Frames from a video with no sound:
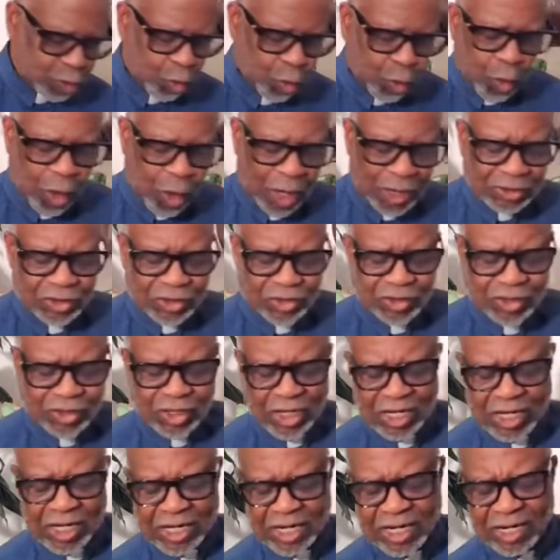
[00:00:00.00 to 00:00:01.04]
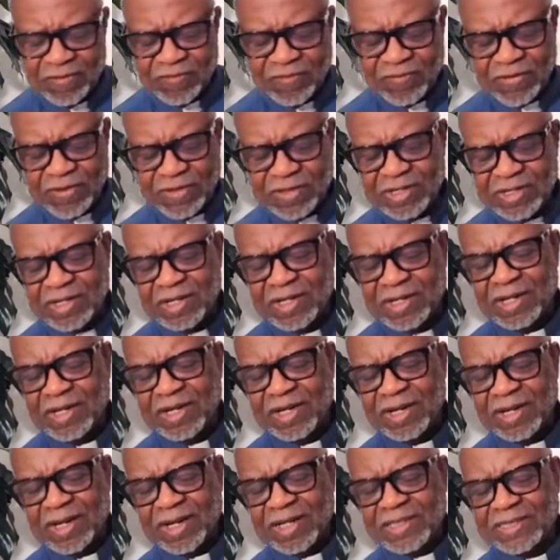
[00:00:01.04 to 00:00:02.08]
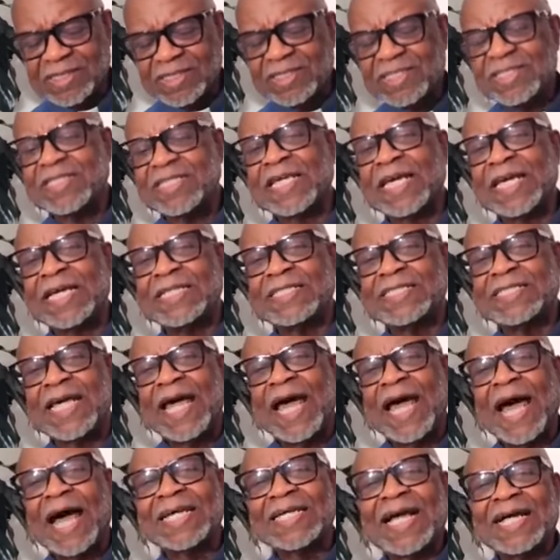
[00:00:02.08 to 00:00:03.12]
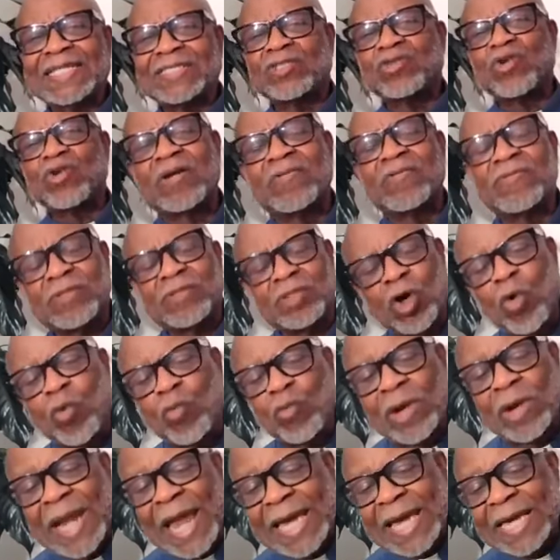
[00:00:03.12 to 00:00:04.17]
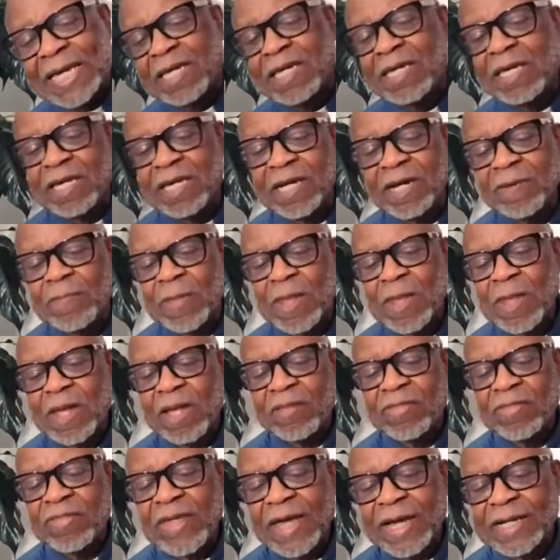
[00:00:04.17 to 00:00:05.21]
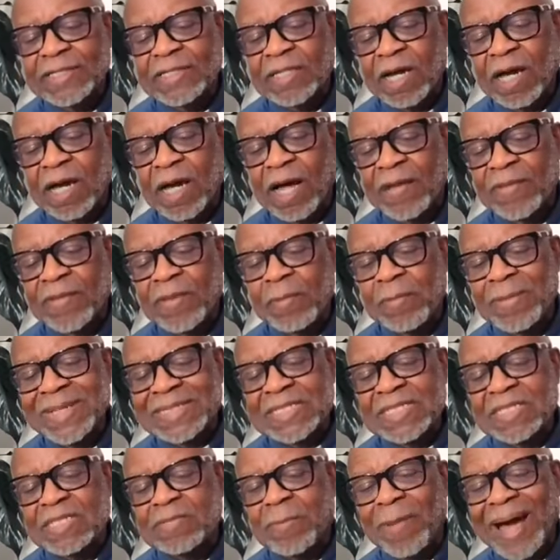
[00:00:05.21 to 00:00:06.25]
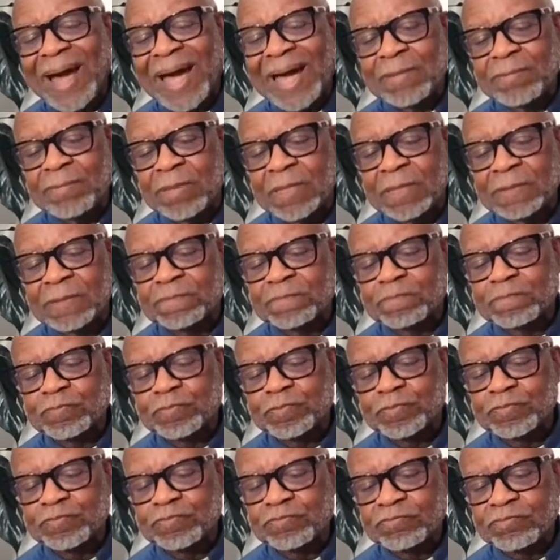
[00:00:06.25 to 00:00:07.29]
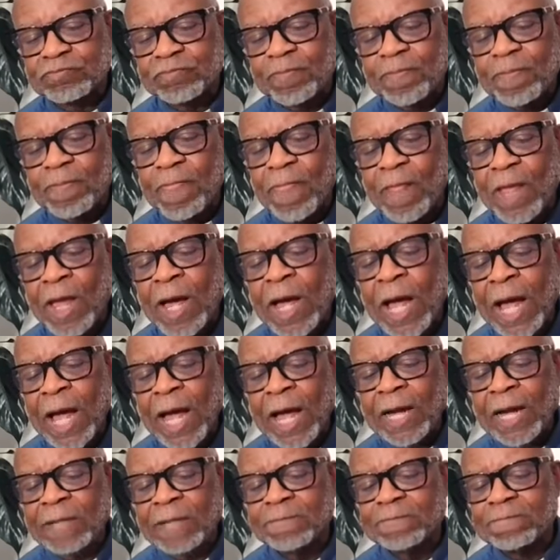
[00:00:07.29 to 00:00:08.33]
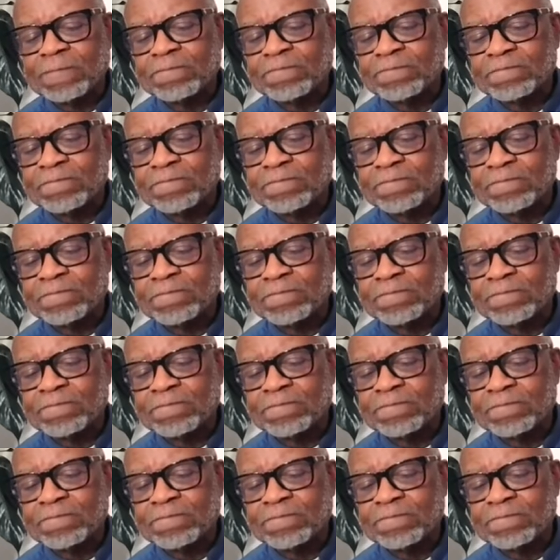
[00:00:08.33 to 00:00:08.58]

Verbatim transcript: once delivered unto the saints. I, I sort of don't like here that uh, the Message Bible, um,